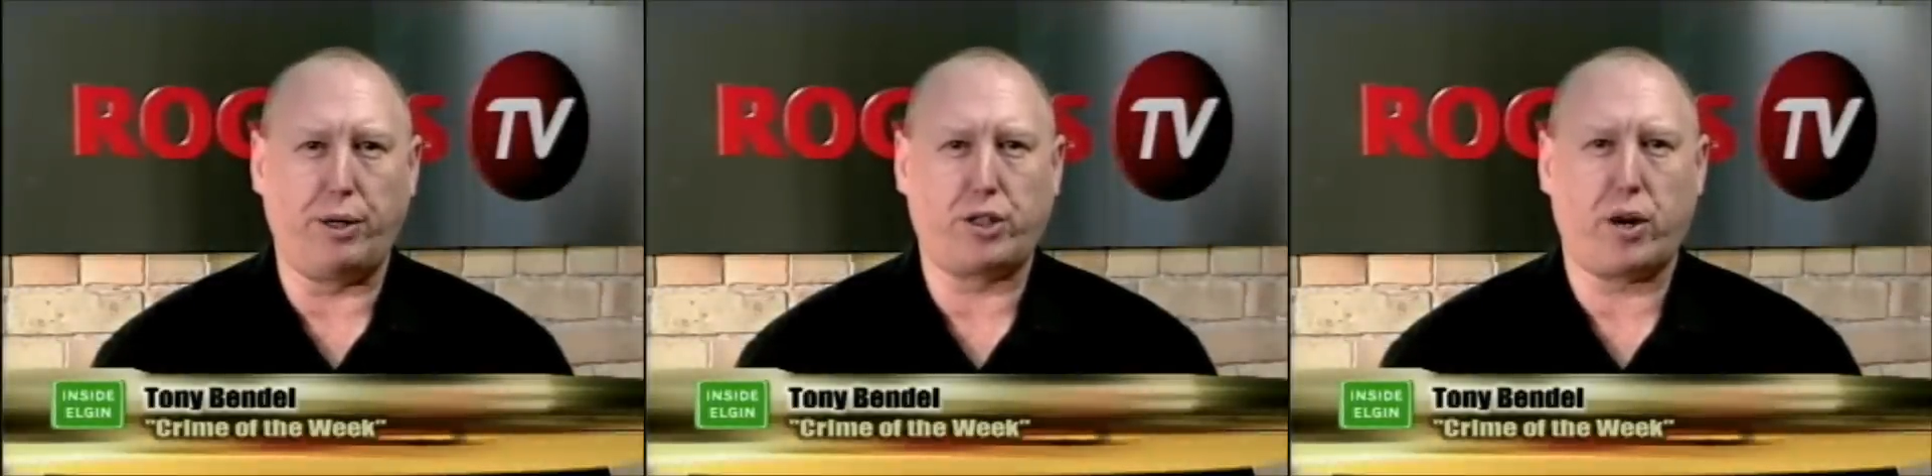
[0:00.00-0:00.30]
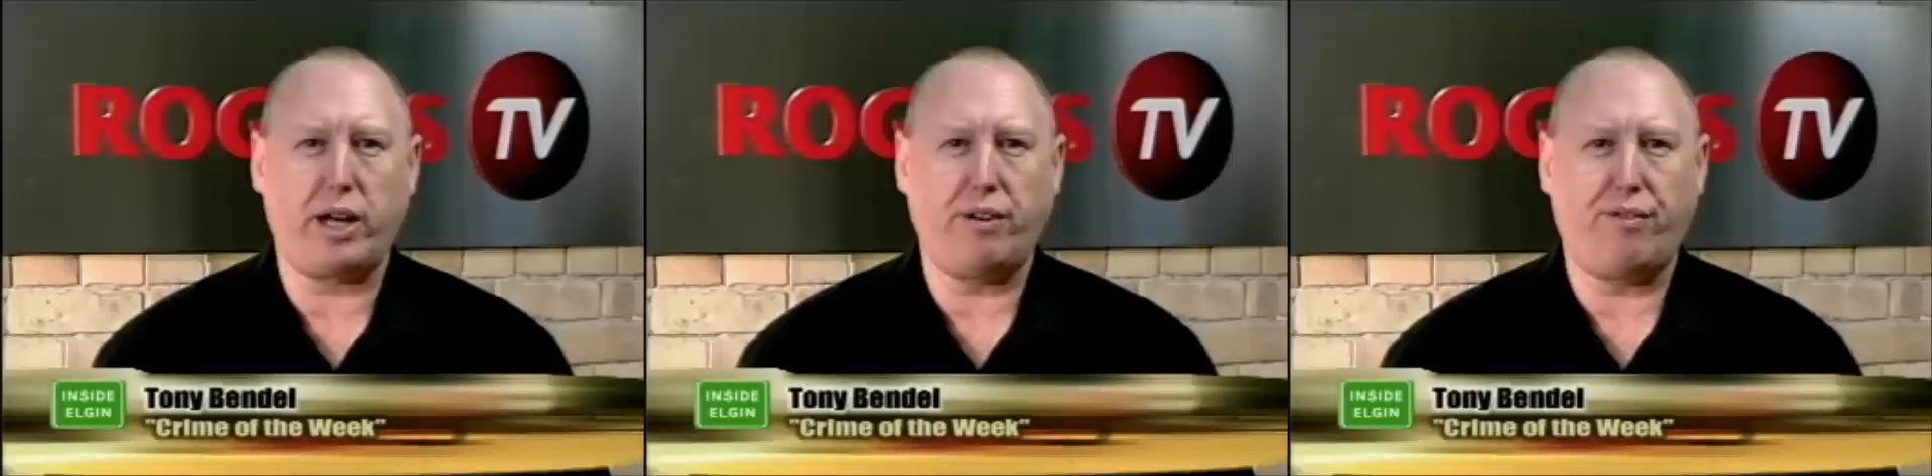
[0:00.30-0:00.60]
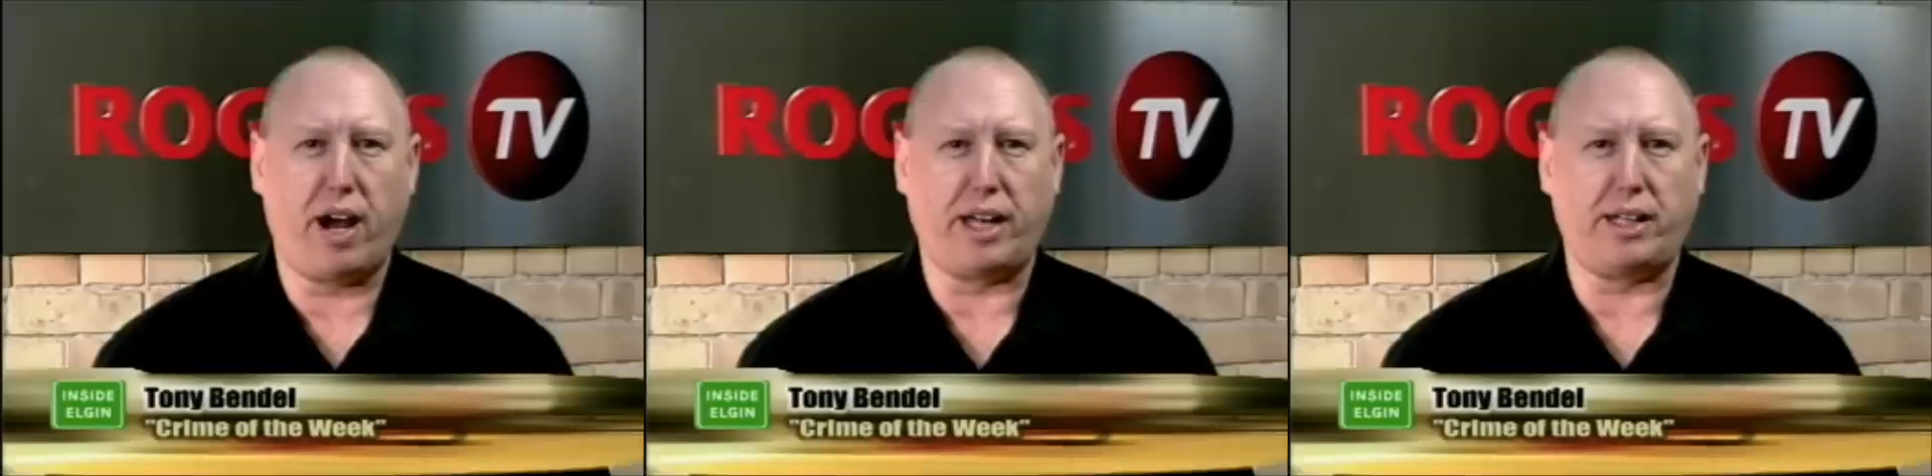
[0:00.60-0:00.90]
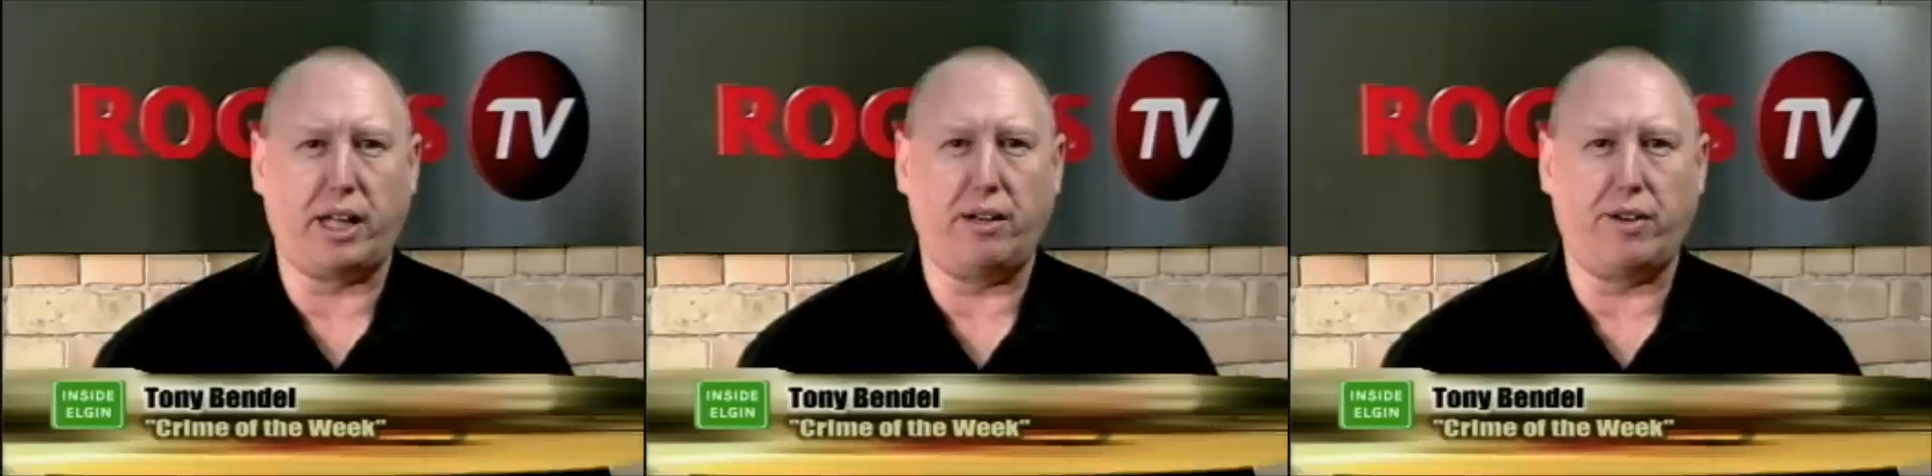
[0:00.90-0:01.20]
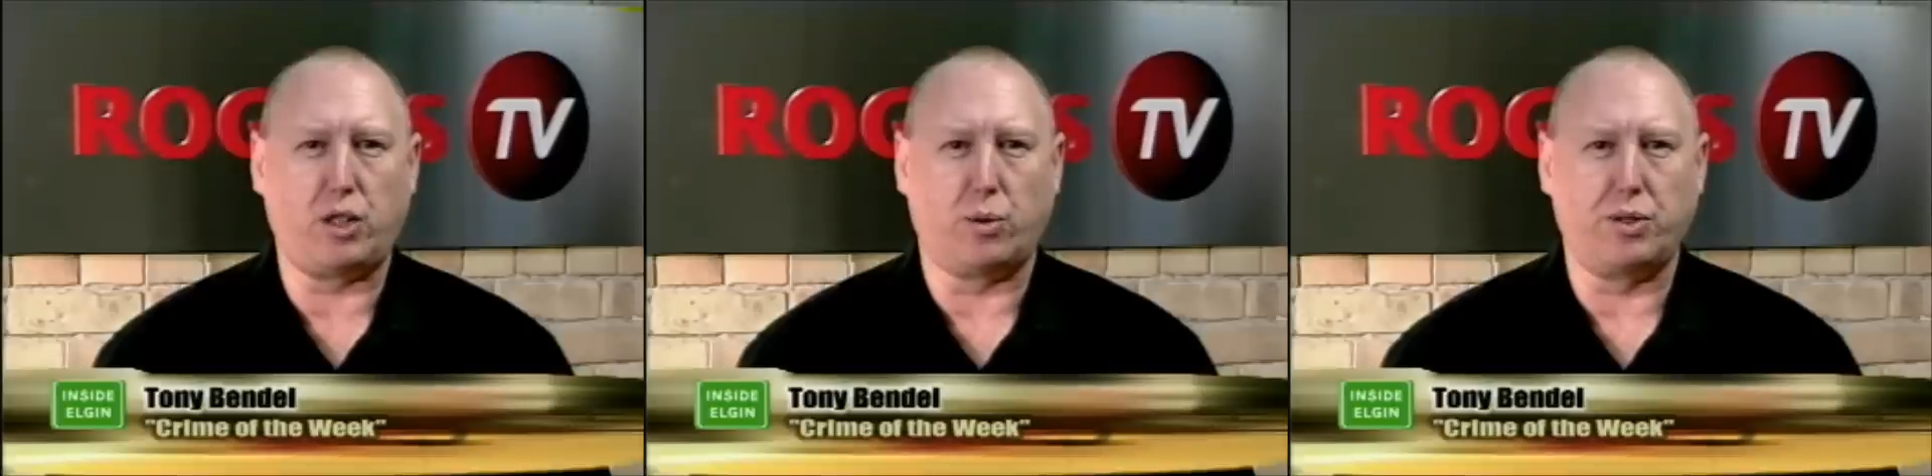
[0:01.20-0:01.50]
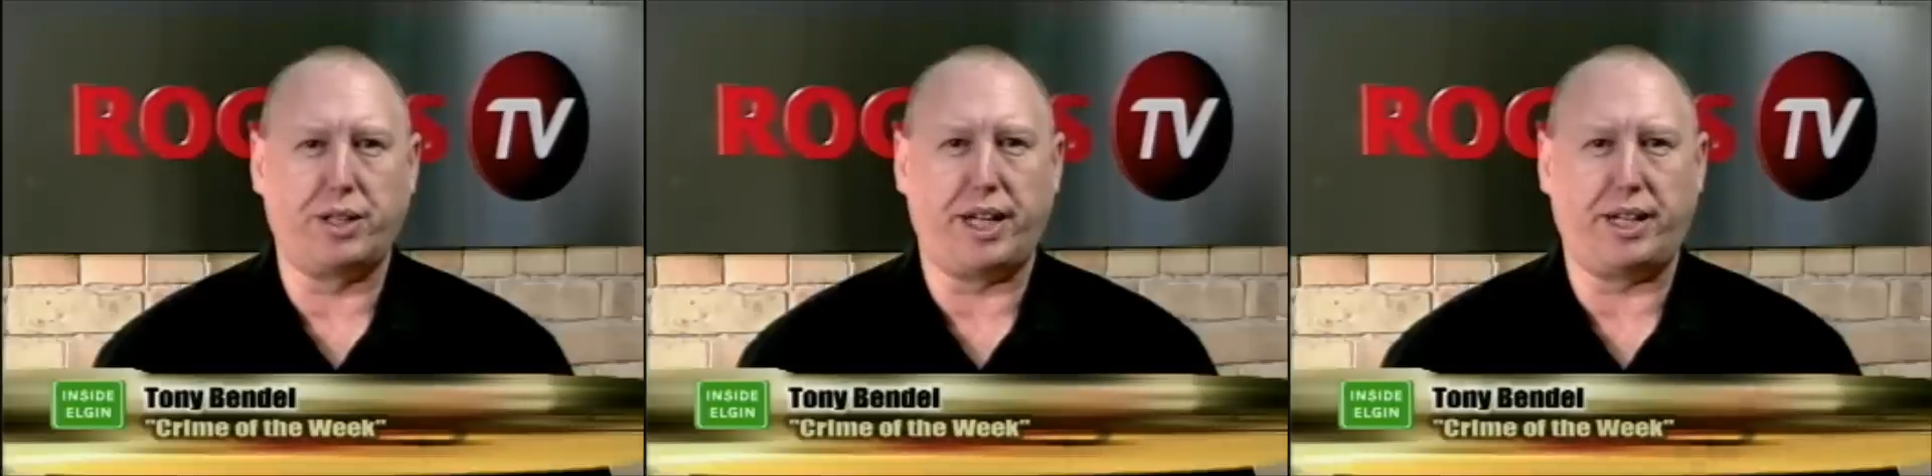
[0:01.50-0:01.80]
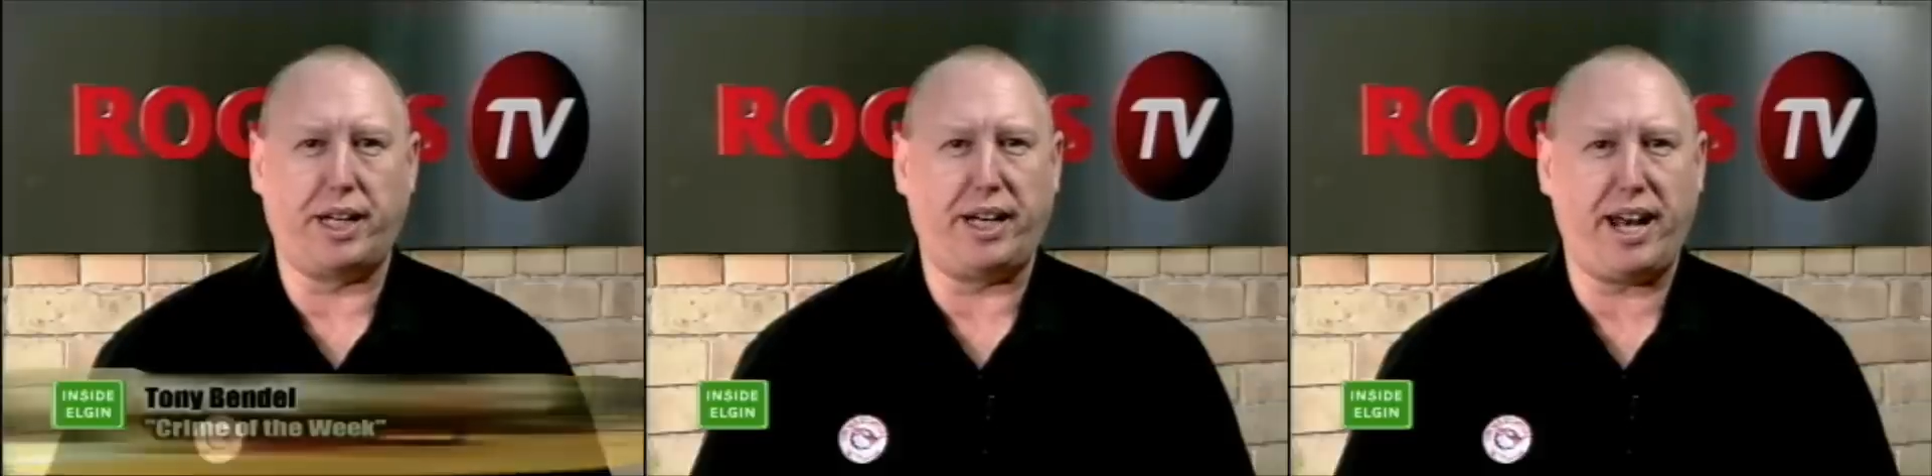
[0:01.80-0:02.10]
in trying to find the individuals that
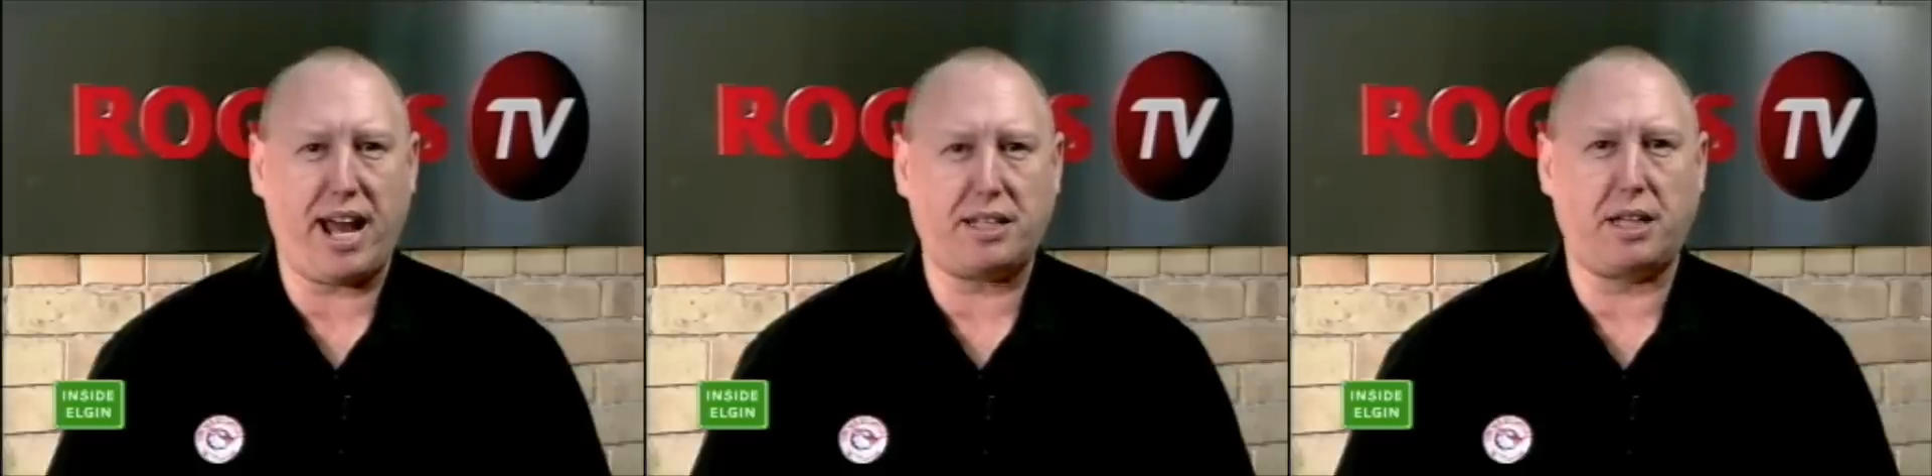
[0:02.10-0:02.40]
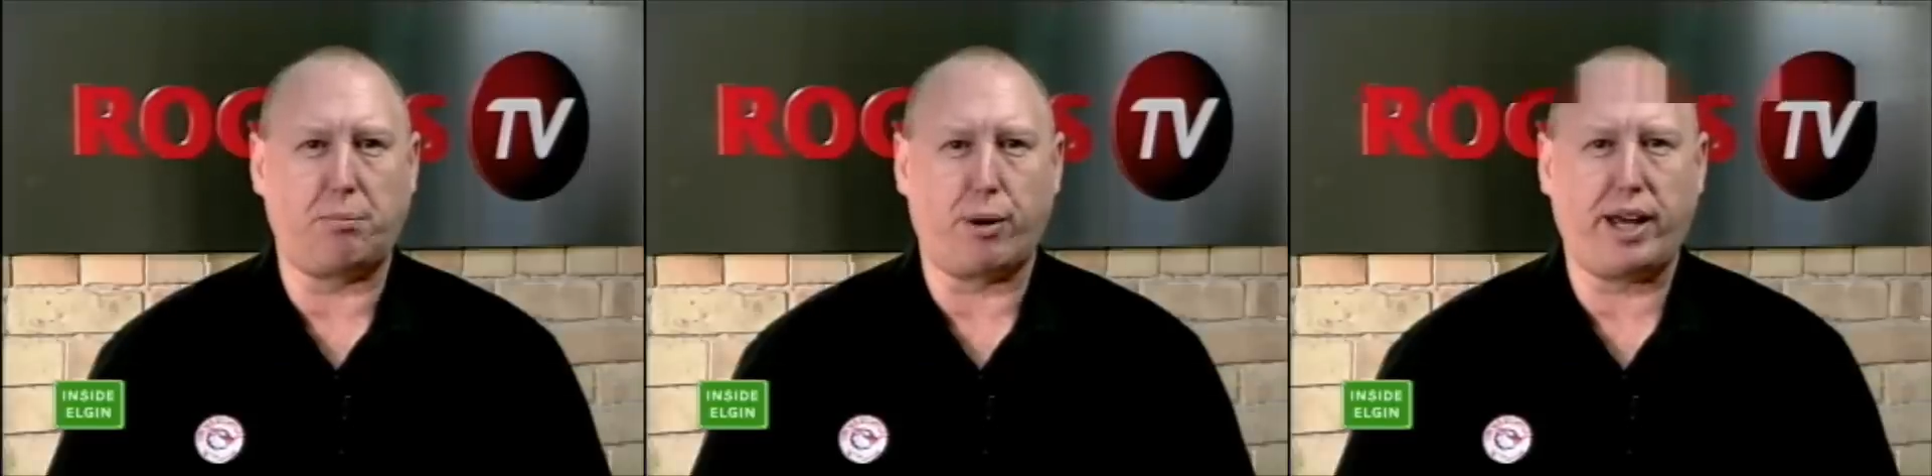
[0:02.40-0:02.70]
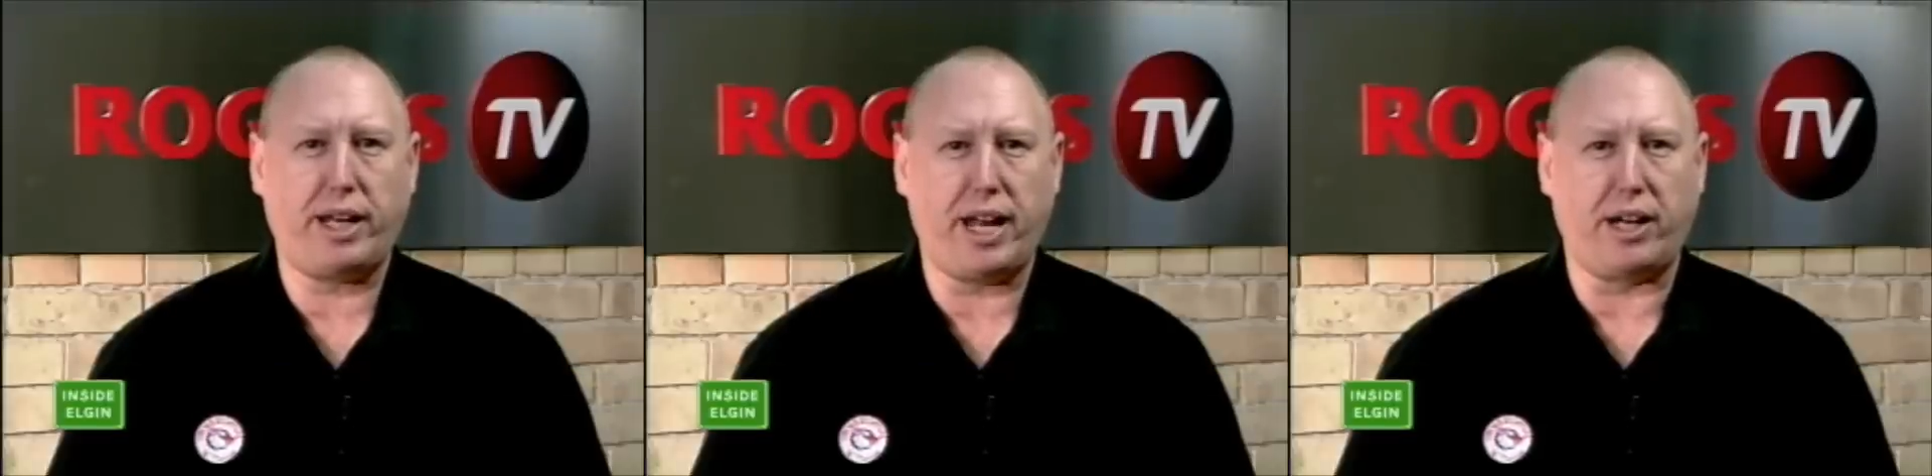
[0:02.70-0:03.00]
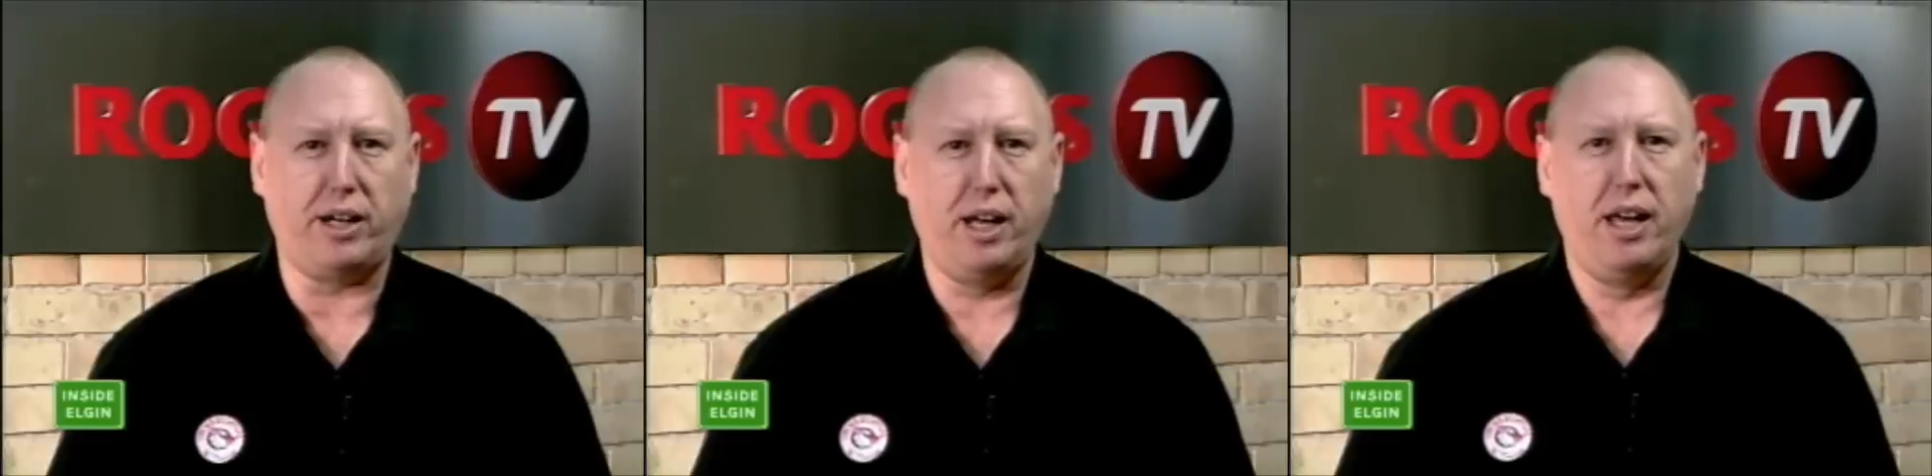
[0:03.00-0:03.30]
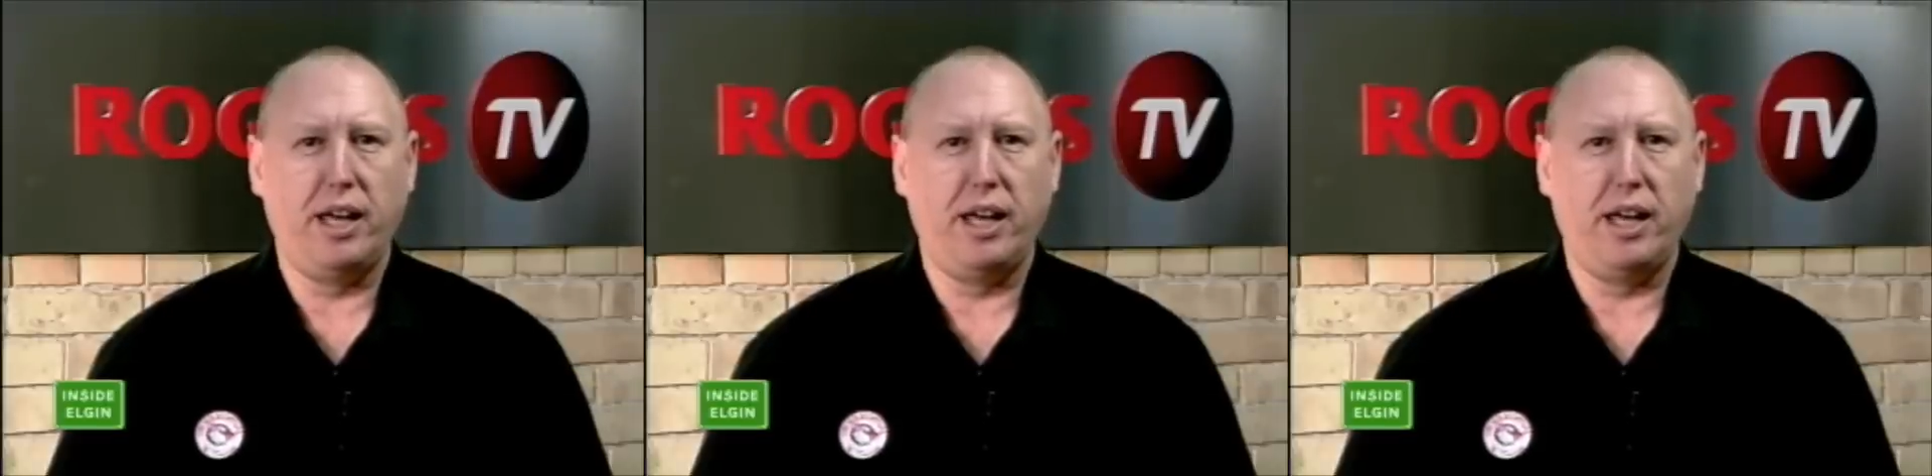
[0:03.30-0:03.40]
did a nasty break and enter